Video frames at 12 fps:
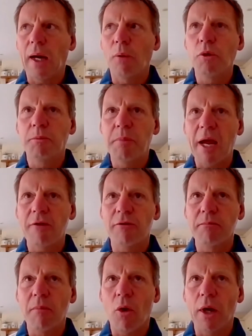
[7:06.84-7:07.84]
I would bear
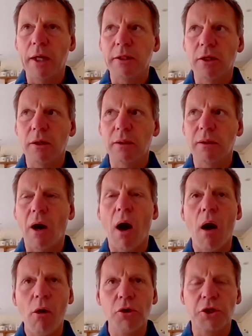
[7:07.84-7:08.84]
in mind that
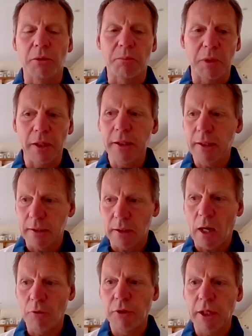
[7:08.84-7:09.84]
arguably, and
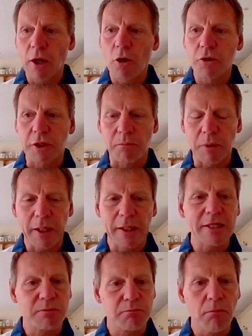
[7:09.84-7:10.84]
only arguably,
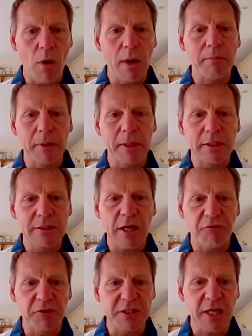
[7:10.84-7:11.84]
this might be the
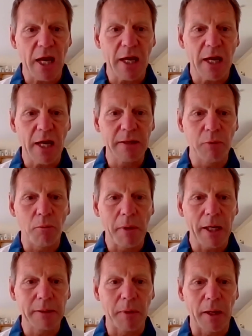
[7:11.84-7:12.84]
toughest game on
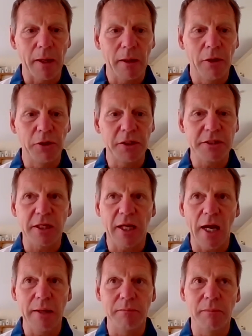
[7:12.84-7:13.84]
paper. And it's a
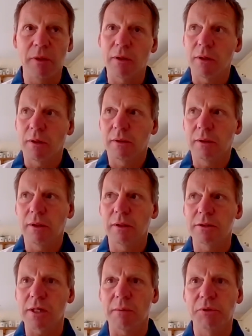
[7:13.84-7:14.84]
game that,
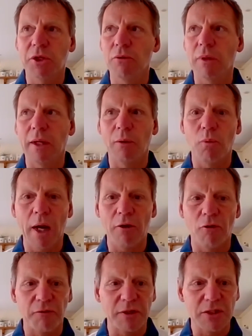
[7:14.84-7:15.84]
as I'm acutely
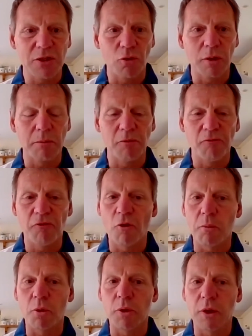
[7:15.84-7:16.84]
aware of in tournament
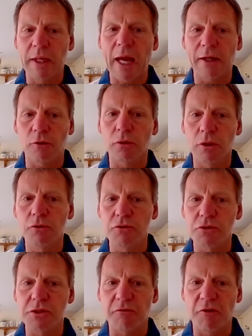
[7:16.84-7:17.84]
football, you cannot
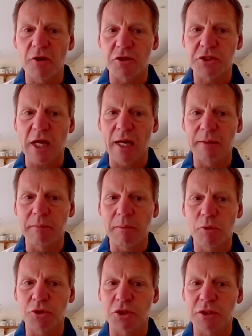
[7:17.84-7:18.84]
lose the first game.
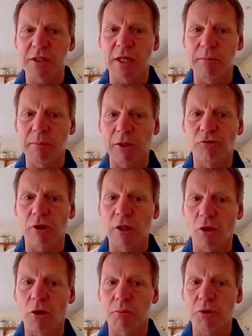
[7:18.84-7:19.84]
It puts your team under a
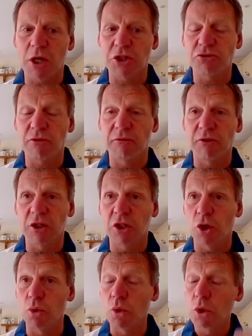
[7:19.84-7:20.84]
lot of pressure if you
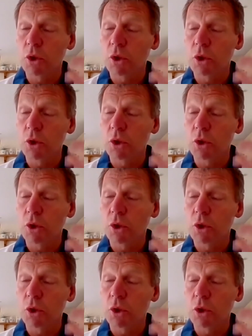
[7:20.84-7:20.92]
do.